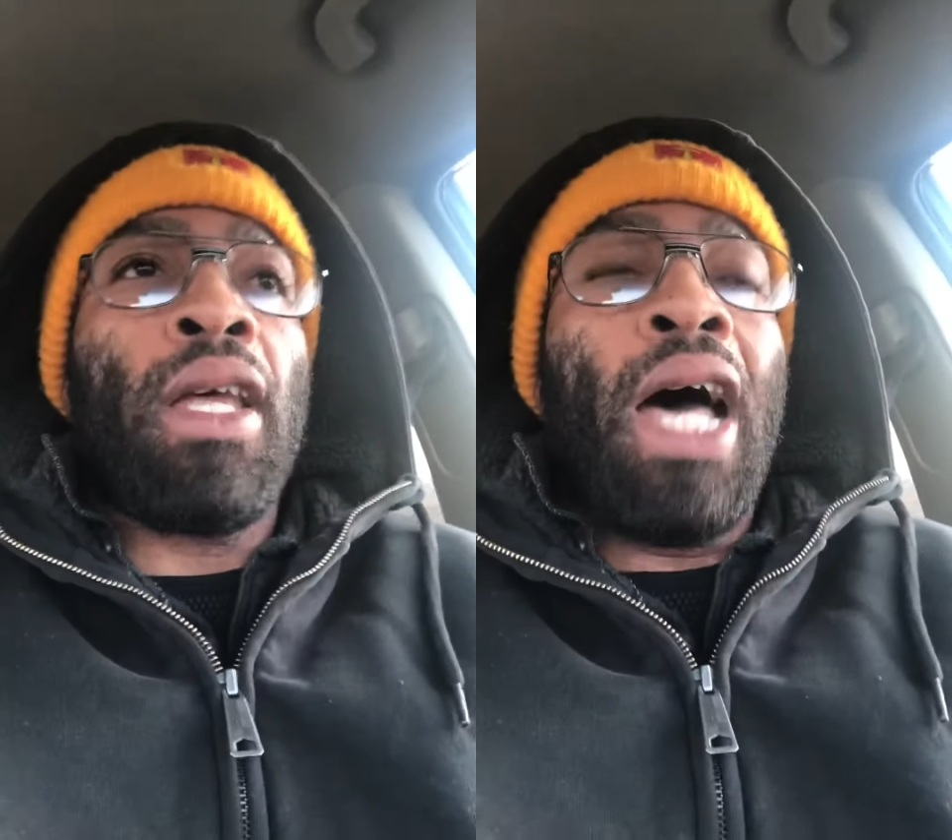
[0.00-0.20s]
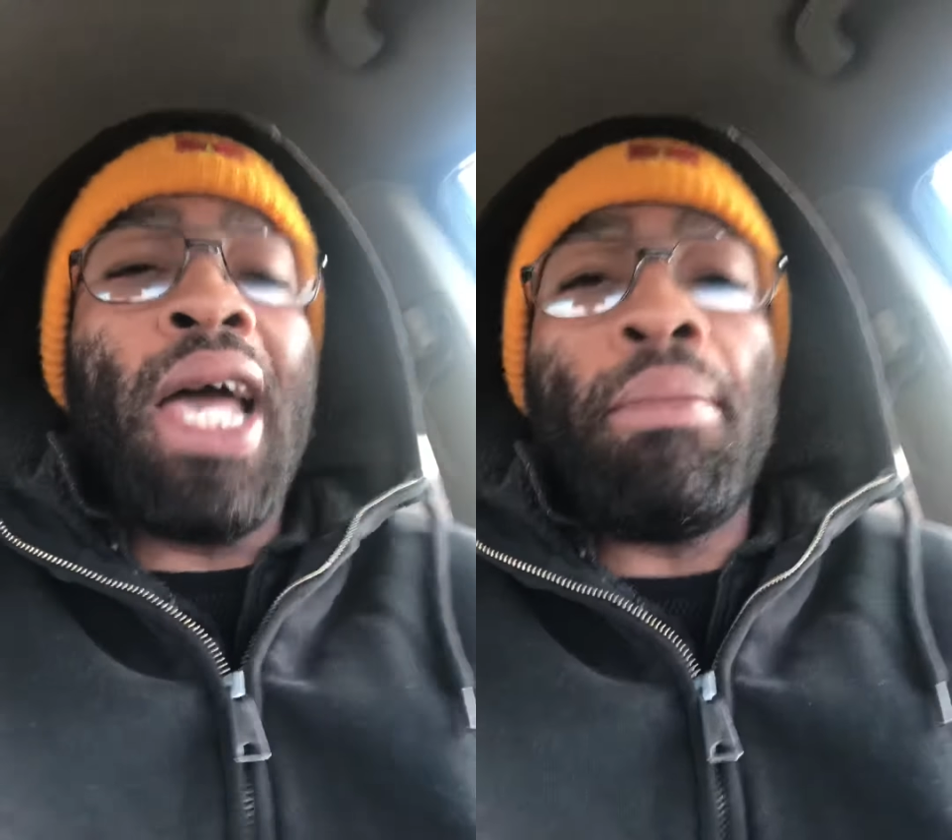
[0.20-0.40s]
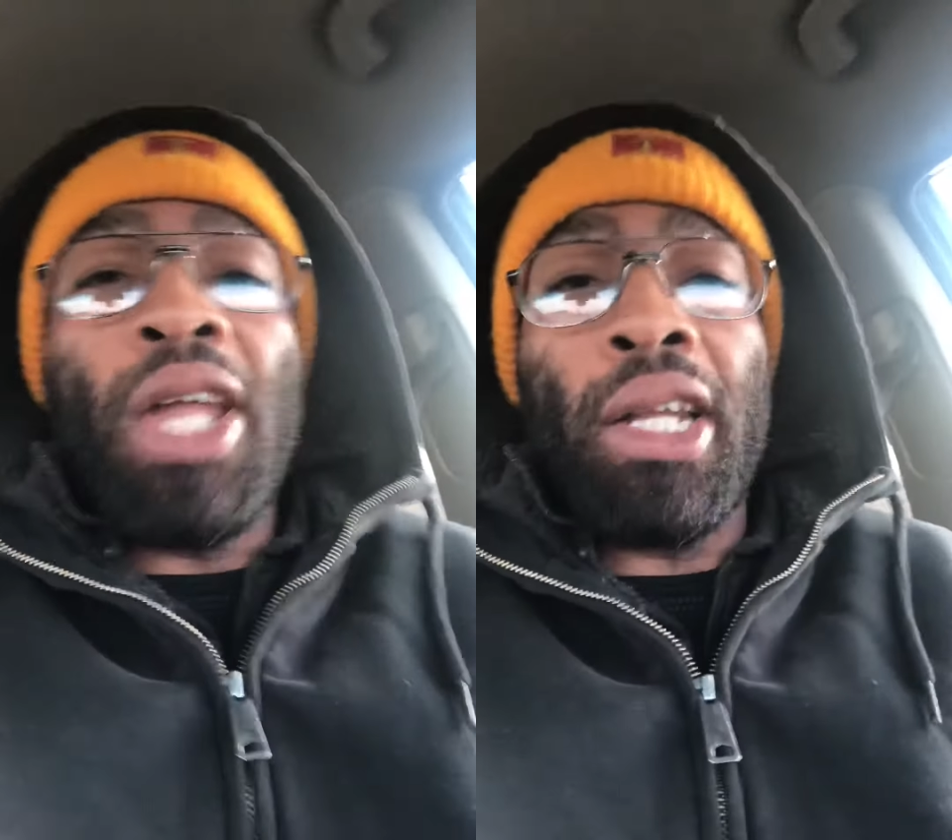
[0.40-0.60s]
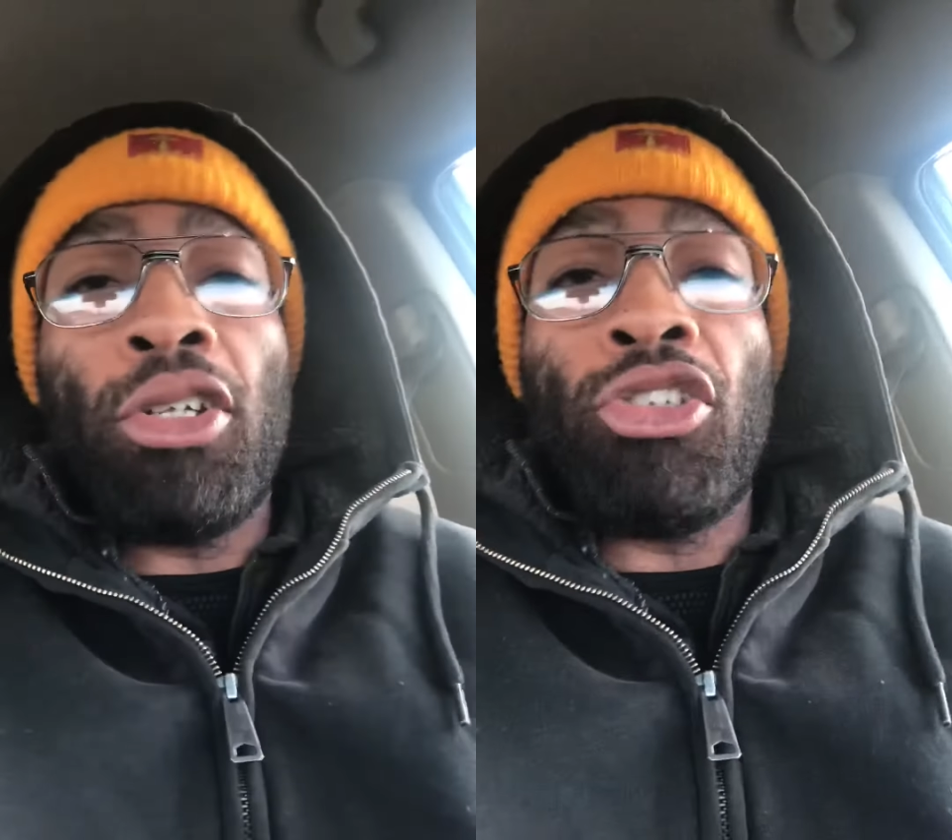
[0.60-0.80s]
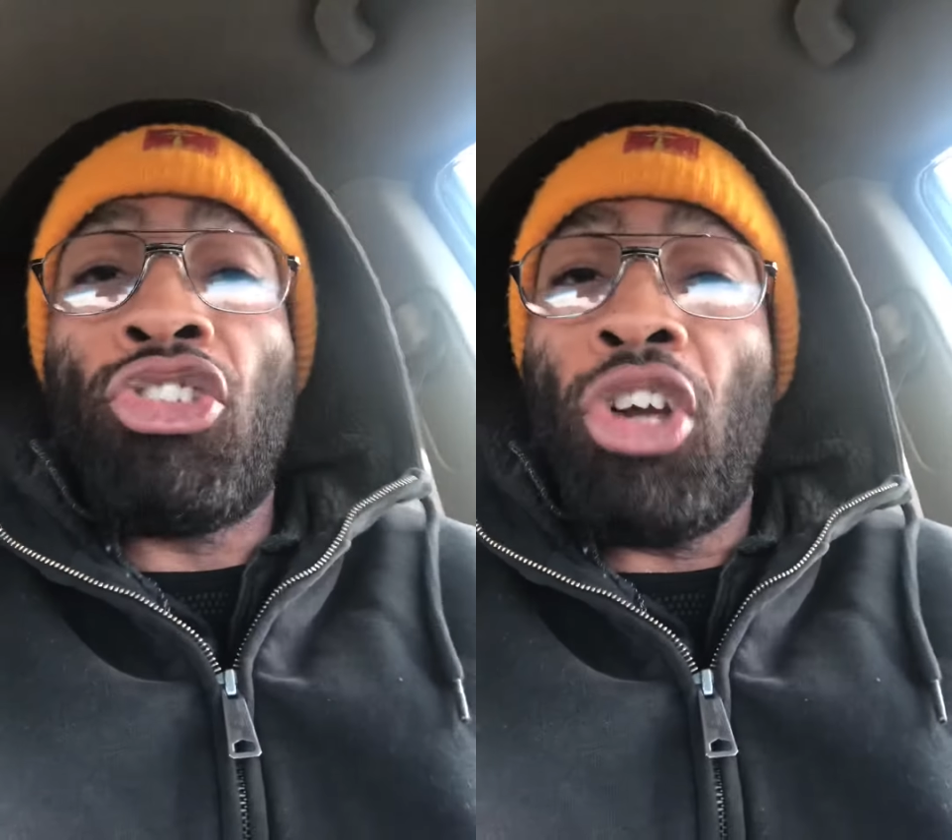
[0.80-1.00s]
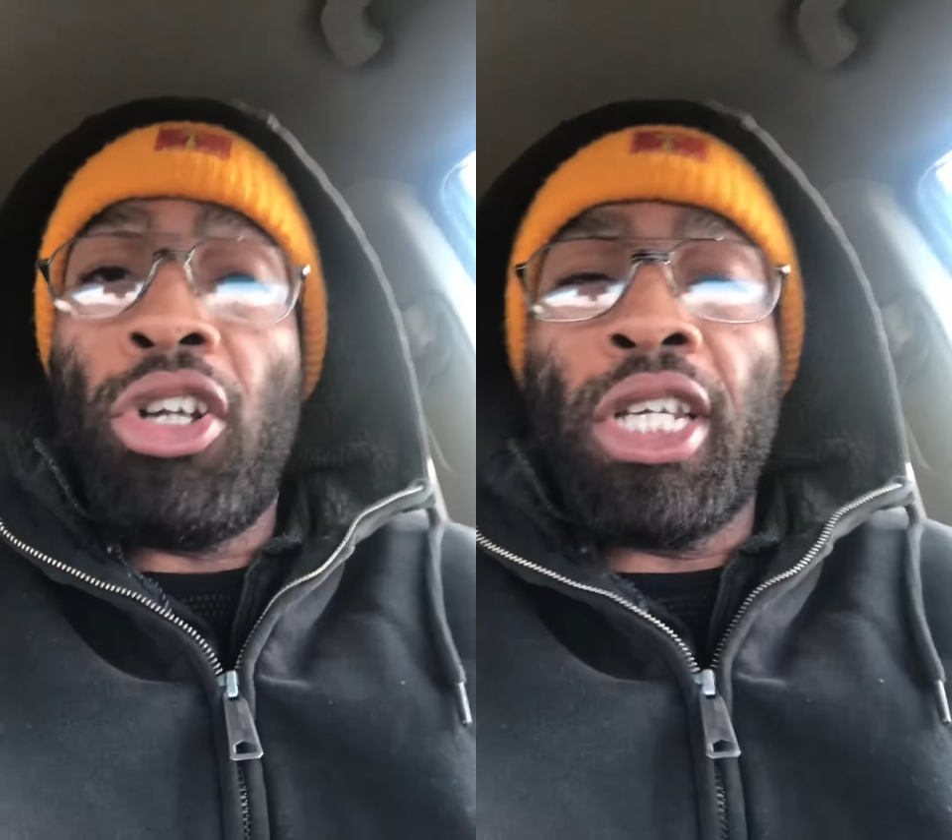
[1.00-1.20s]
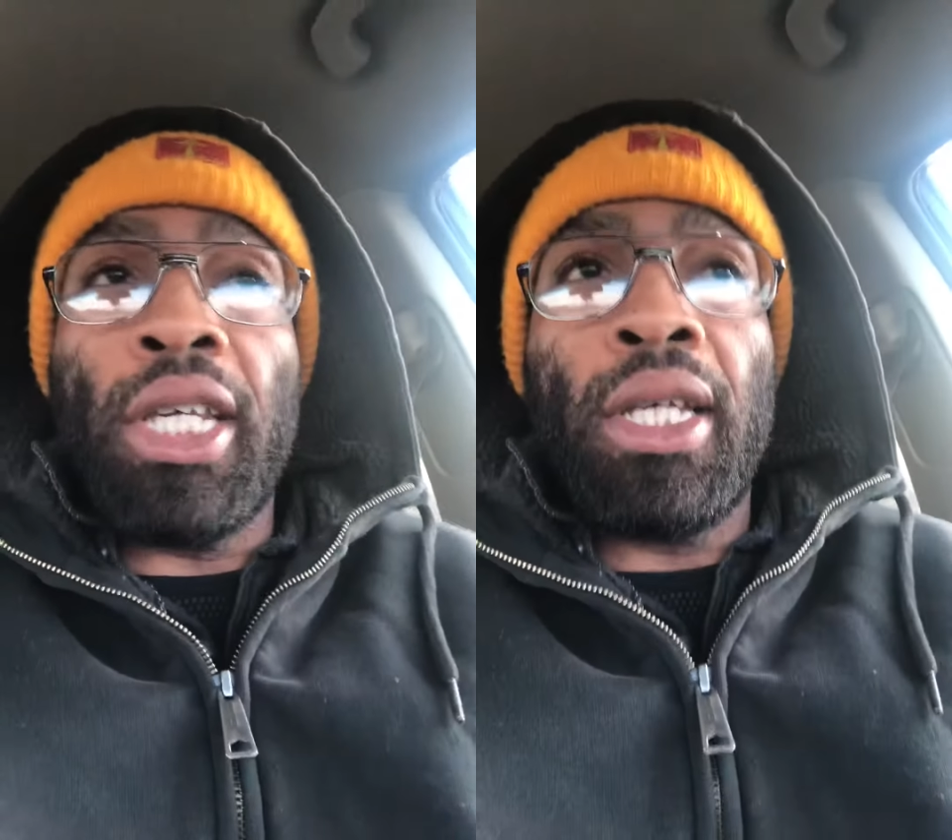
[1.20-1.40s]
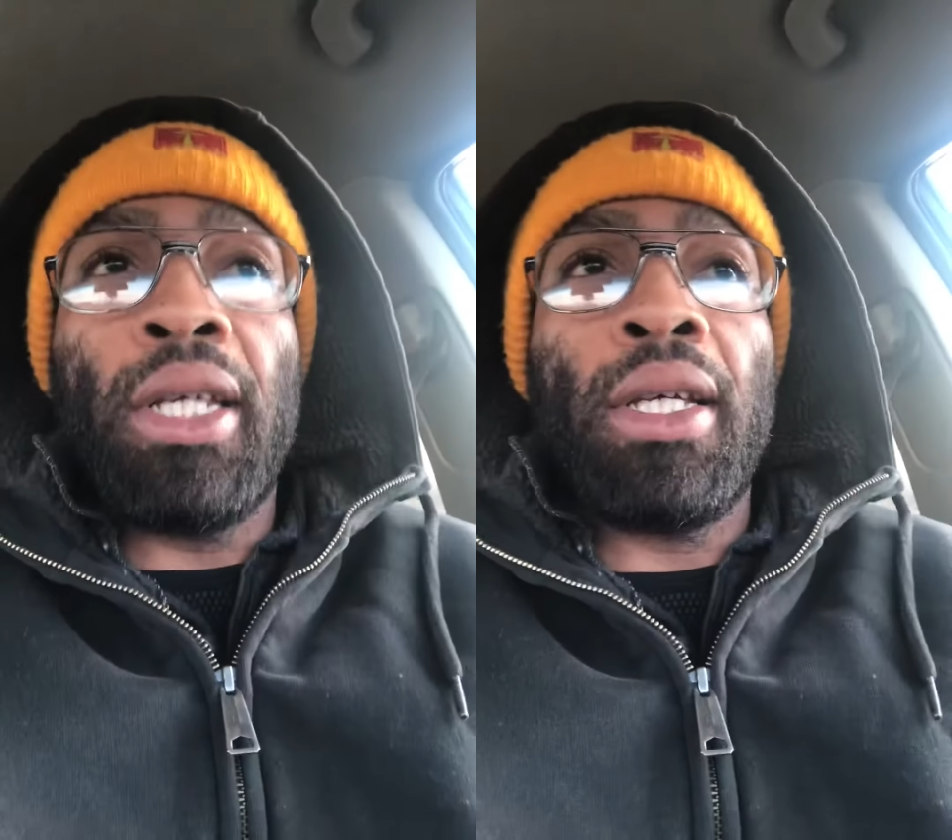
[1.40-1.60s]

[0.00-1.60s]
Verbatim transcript: I am not on a journey,